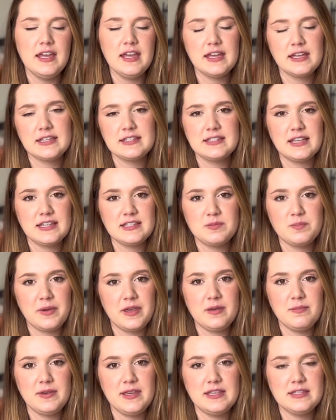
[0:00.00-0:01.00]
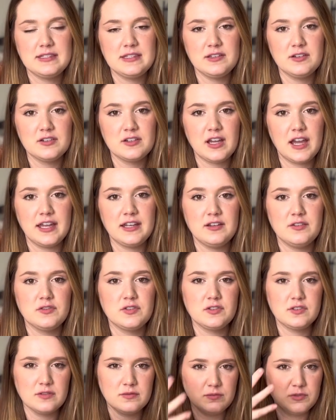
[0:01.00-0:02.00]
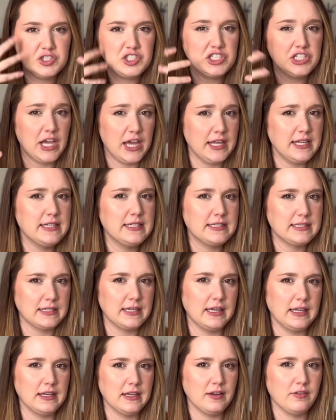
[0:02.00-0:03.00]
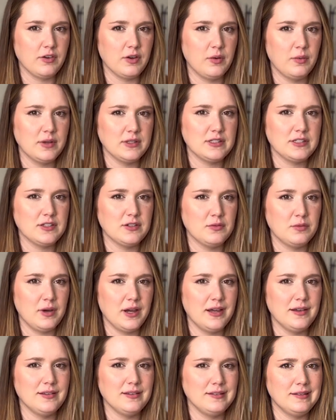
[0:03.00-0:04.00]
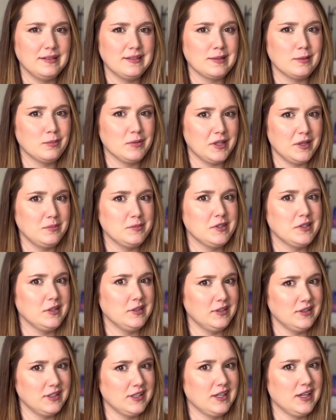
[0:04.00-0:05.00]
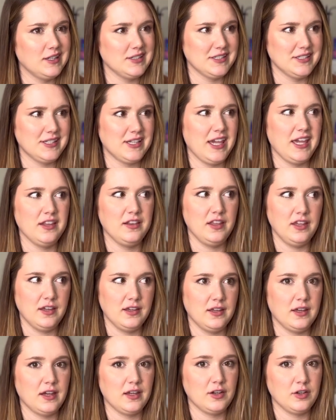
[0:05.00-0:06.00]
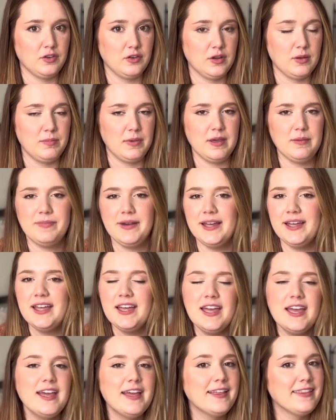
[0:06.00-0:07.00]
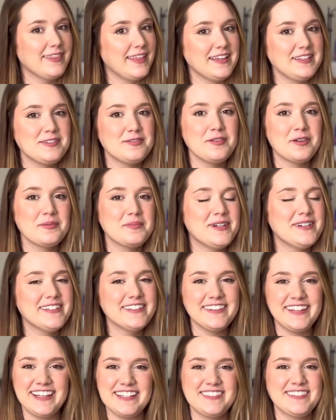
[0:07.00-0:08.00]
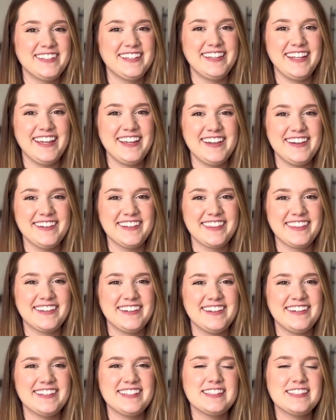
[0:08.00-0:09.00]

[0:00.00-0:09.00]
because as babies they'll kind of shed skin every once in a while, and sometimes they look kind of scaly and kind of creepy, but that's normal. That's what they go through, and